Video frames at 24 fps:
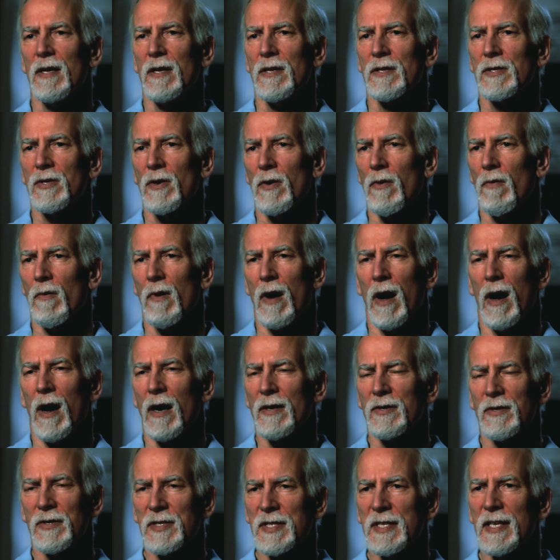So
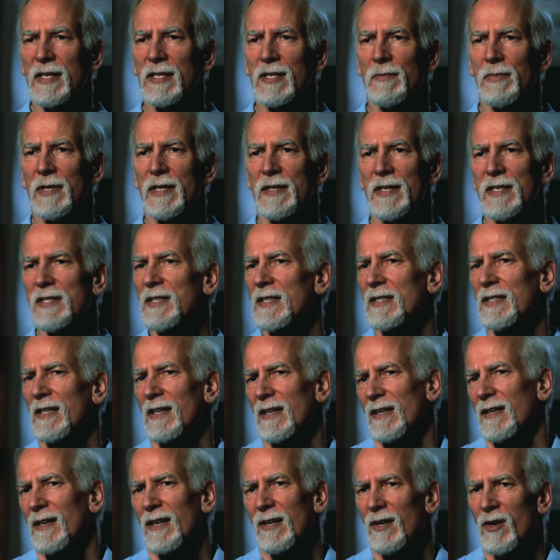understandably, this is
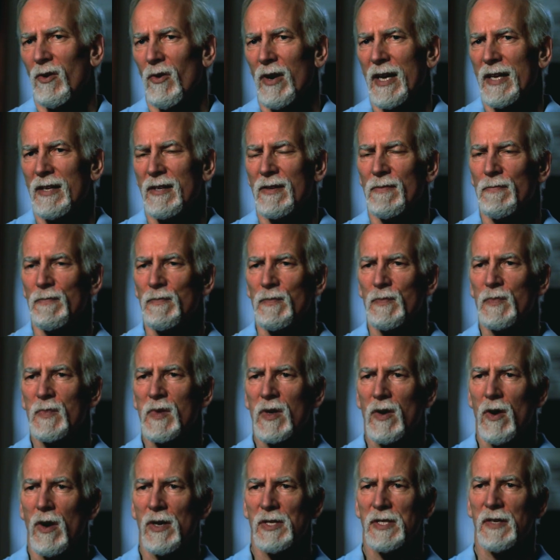a, a, great
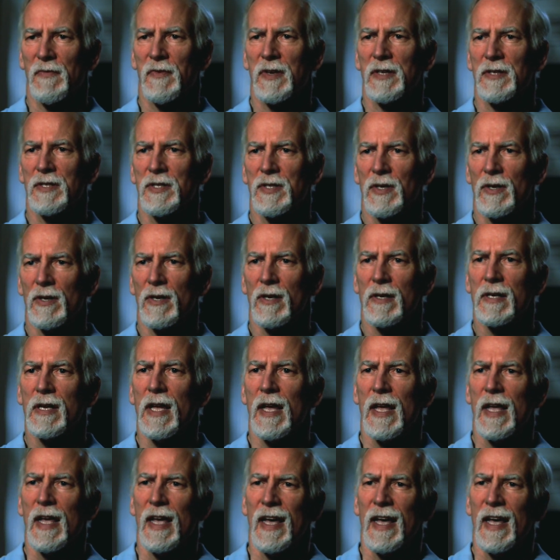cause of concern.